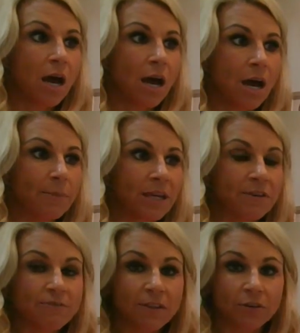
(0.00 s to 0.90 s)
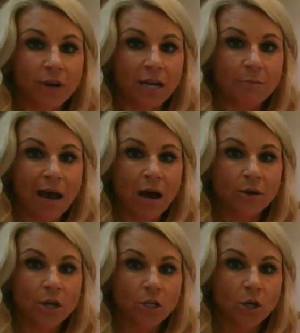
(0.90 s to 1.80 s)
in fifth grade
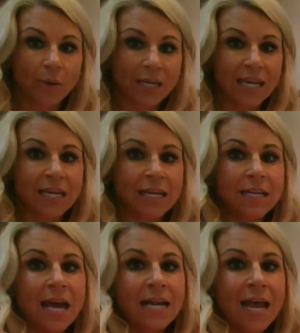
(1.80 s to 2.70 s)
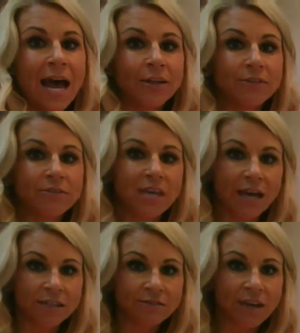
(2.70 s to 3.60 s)
about going in and out of the
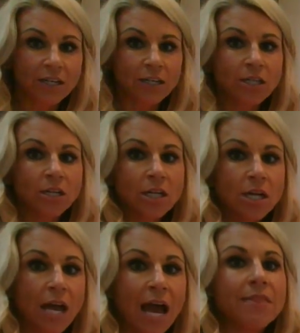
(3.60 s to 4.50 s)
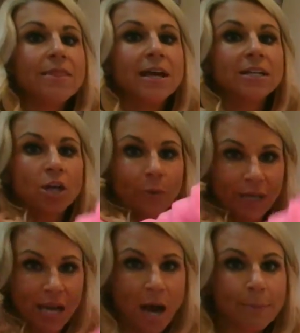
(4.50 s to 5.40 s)
elevator and then
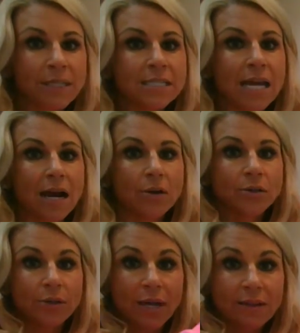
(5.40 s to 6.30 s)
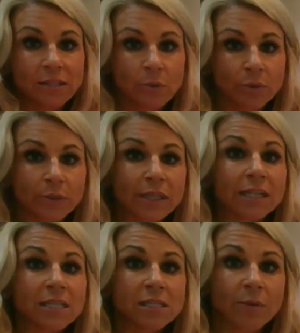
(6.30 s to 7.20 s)
going up and down. Okay, that's one really
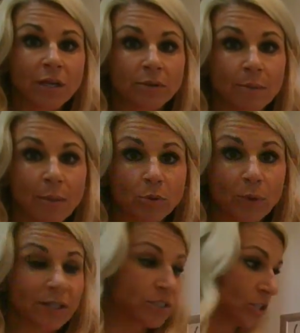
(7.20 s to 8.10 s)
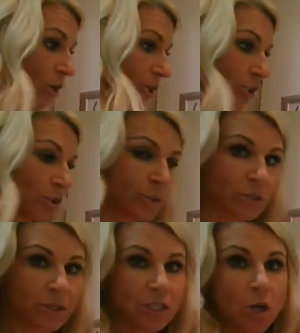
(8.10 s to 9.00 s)
easy way to remember where to start. You're always
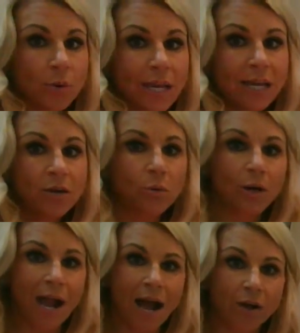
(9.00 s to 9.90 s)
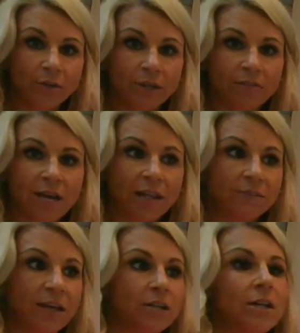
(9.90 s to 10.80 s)
going to go in or out of the
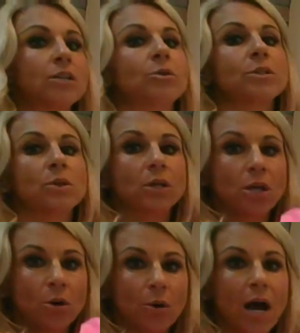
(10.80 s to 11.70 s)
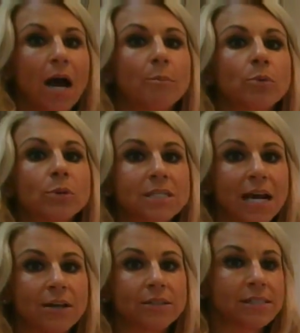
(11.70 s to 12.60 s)
elevator, and you're always going to go up or
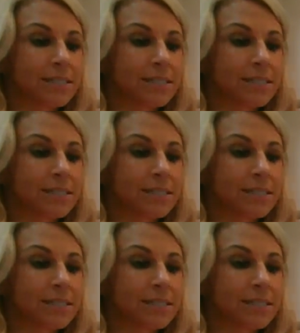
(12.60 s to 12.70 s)
down